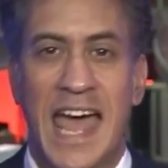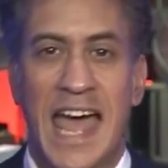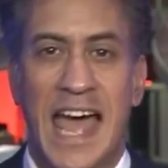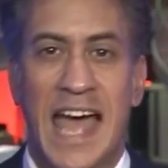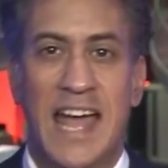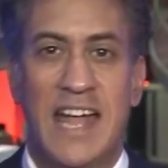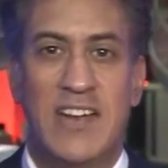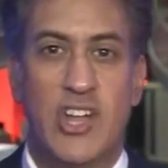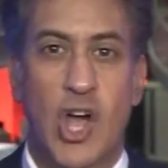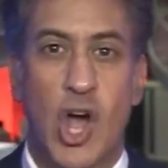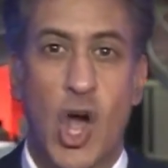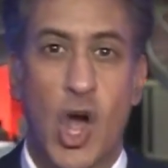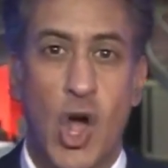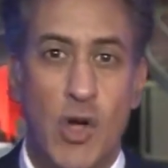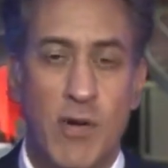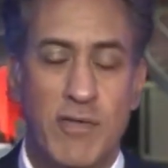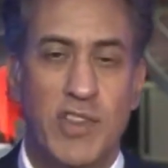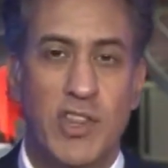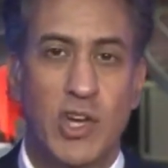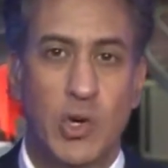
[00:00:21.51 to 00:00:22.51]
And
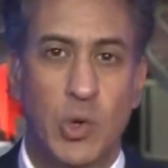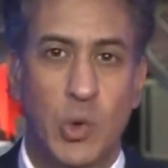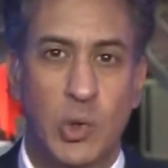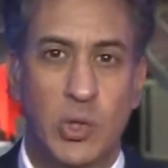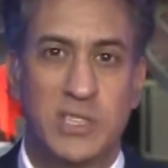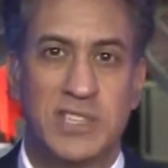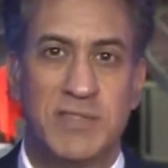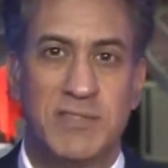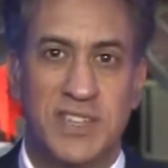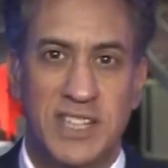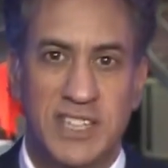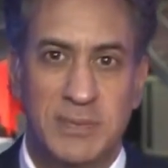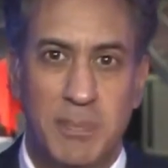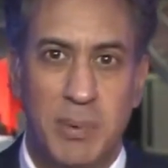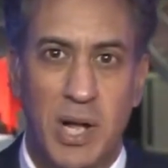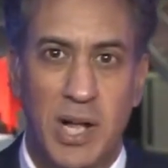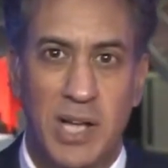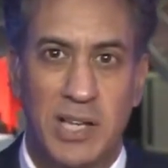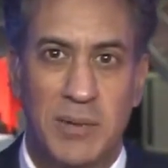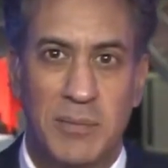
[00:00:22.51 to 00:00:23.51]
over the course of this
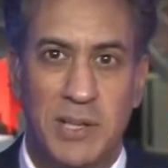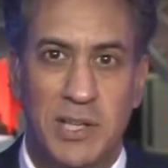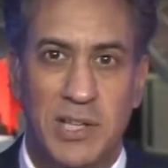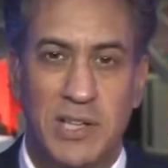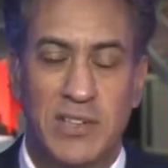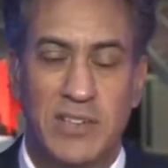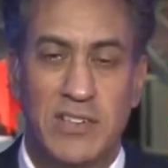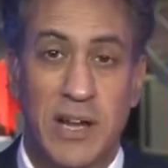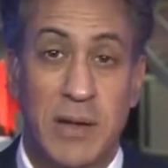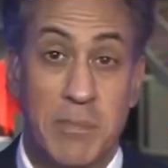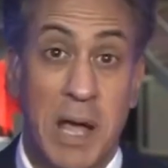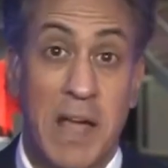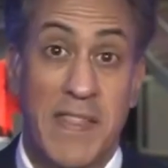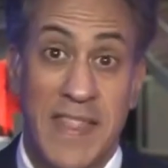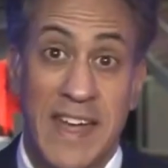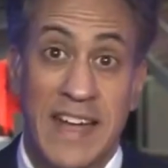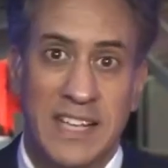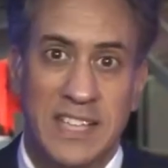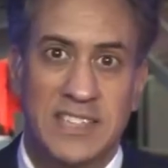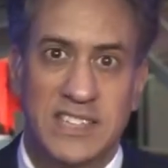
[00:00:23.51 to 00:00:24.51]
parliament, uh, and
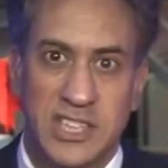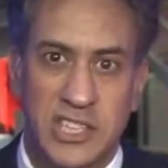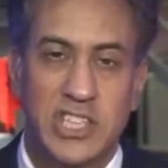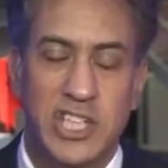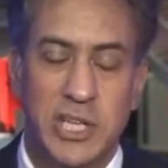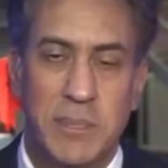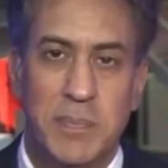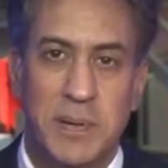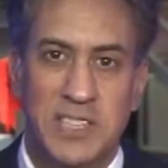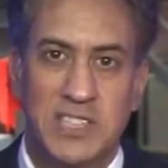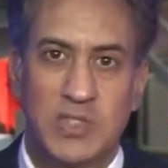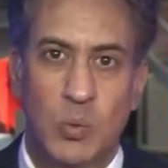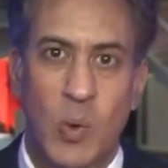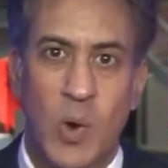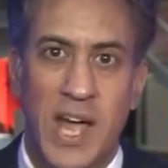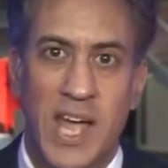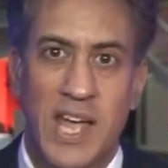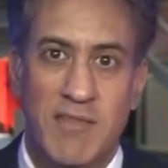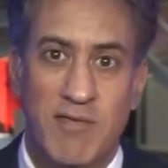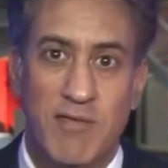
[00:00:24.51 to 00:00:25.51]
that is the cheapest
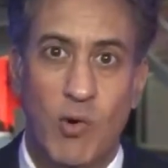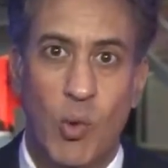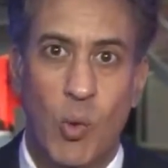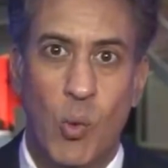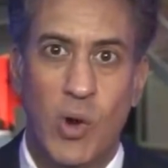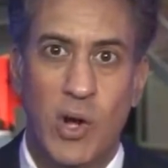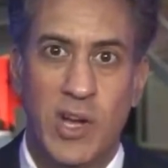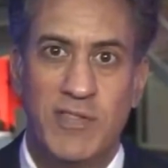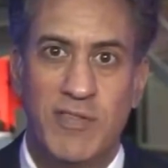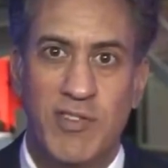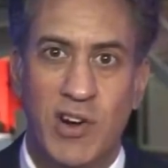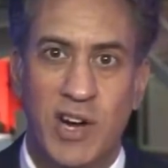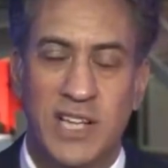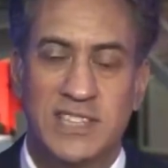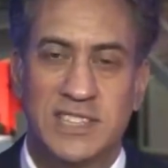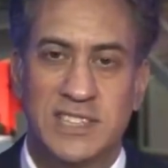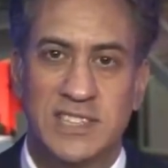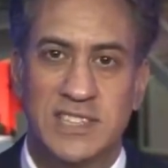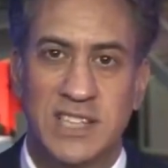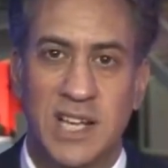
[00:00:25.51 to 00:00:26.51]
way forward for us
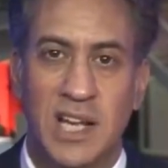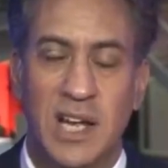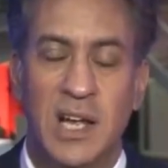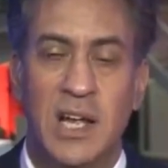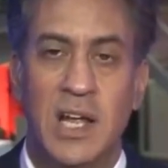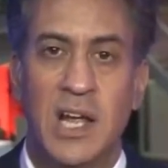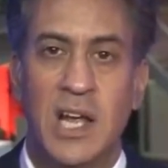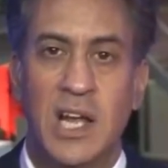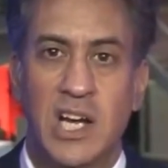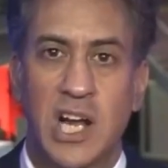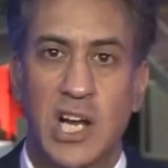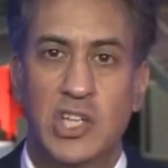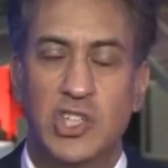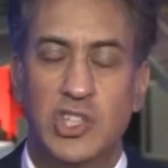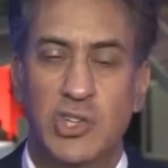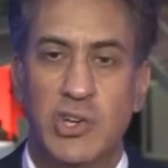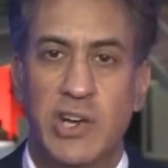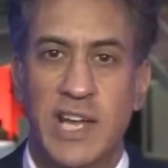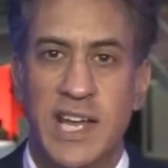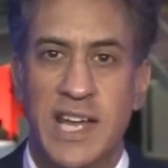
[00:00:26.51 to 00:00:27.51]
as a
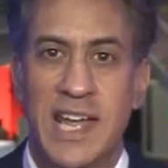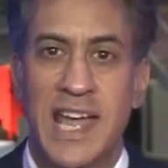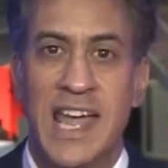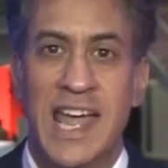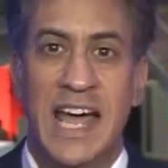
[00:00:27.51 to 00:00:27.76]
country,